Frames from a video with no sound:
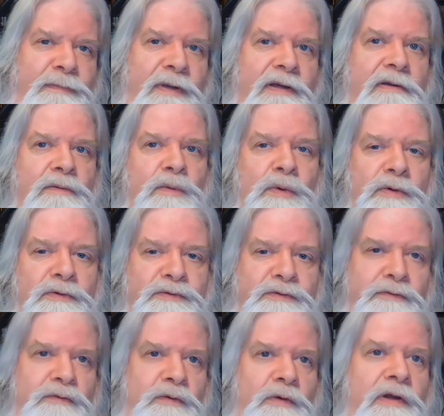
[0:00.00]
big world
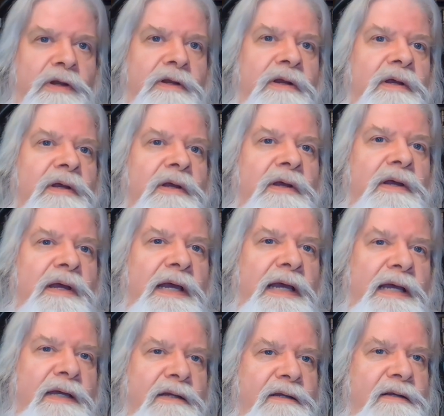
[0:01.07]
you've created.
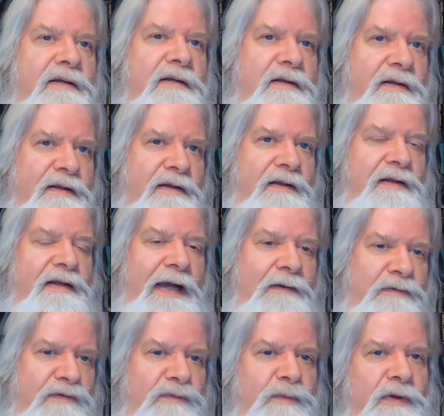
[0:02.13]
And that
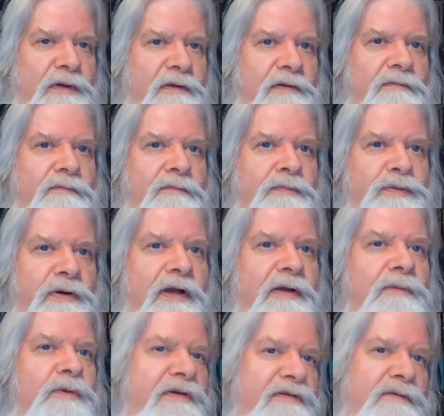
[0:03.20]
was one of the
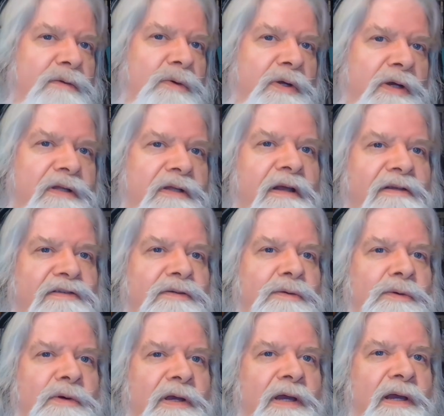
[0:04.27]
prime ways of doing it. That
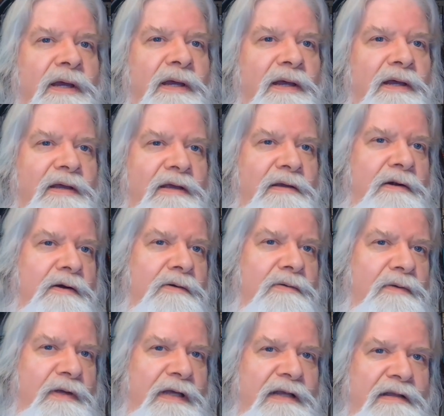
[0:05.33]
story, you know,
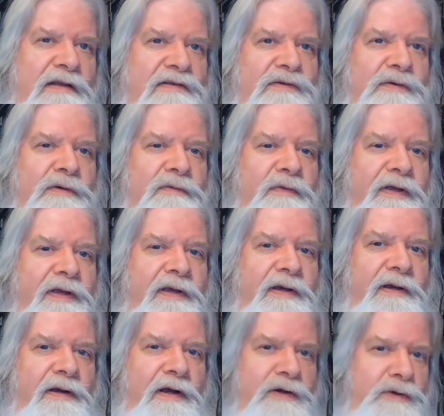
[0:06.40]
it's sort of like
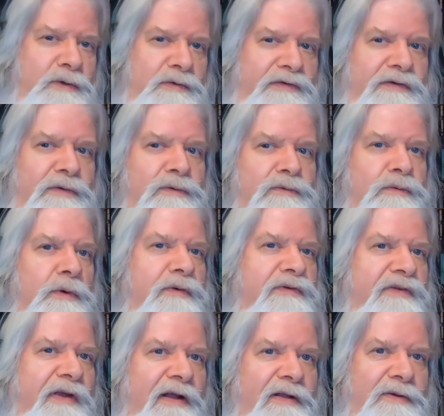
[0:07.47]
a who's who
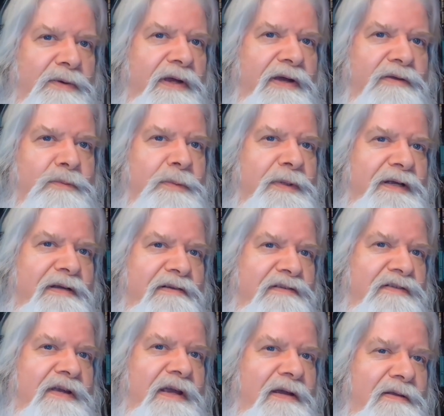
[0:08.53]
rogues gallery. Everybody
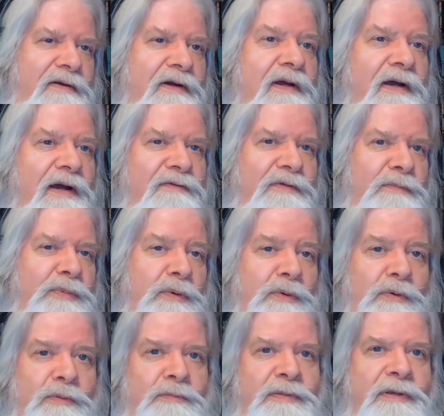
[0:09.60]
gets together of
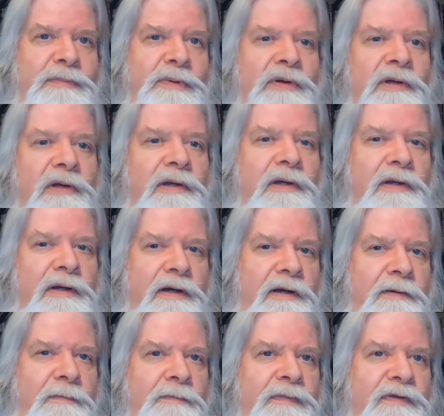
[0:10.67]
important people.
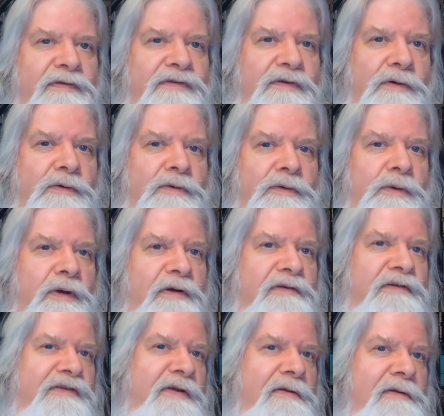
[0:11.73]
So you got
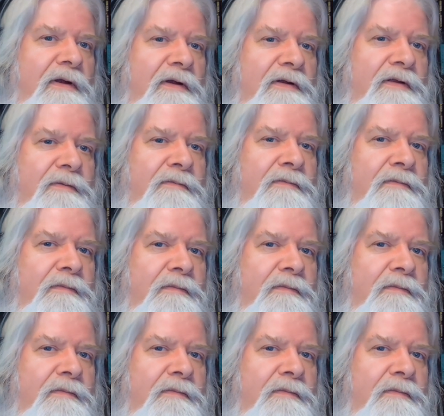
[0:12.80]
to see a lot of them